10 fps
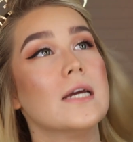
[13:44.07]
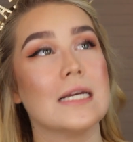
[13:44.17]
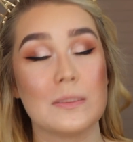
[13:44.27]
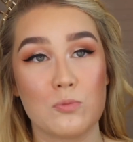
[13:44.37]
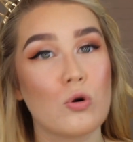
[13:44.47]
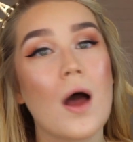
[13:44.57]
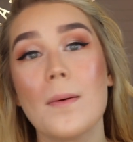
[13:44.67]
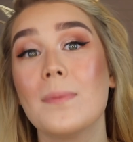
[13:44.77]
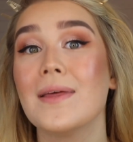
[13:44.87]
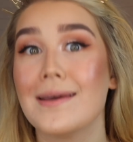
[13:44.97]
It's
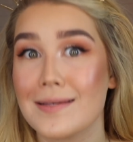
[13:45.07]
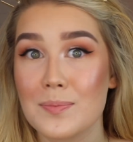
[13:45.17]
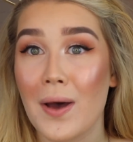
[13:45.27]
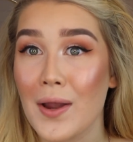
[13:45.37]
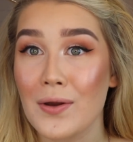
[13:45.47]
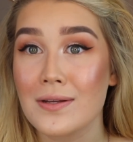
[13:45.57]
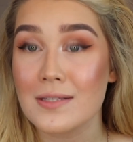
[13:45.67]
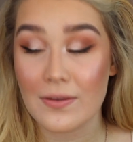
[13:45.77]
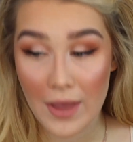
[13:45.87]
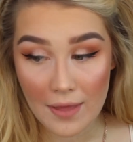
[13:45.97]
probably expired
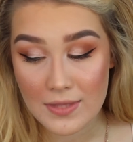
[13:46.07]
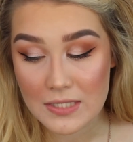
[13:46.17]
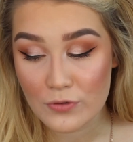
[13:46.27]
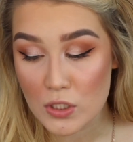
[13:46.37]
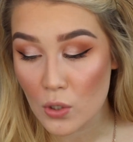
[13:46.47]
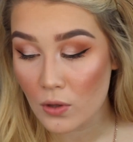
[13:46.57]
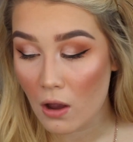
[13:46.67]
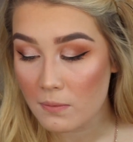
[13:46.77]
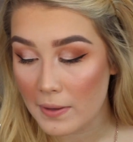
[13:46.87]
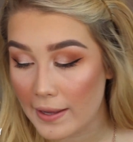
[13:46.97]
because I've had this for so
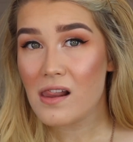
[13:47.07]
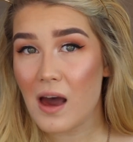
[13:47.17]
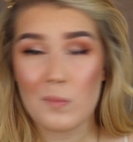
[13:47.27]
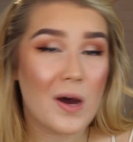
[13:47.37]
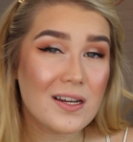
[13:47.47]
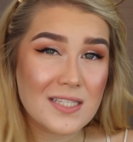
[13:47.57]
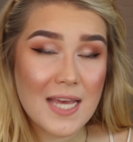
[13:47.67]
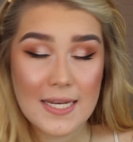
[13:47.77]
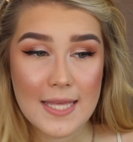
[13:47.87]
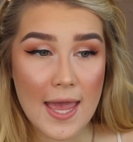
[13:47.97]
long, but I'm not
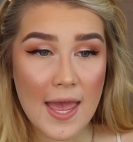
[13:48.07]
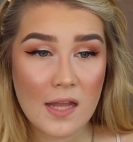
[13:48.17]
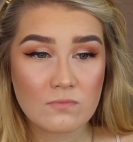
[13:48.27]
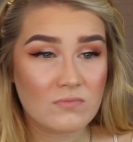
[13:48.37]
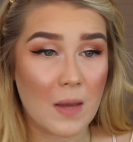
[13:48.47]
dead yet.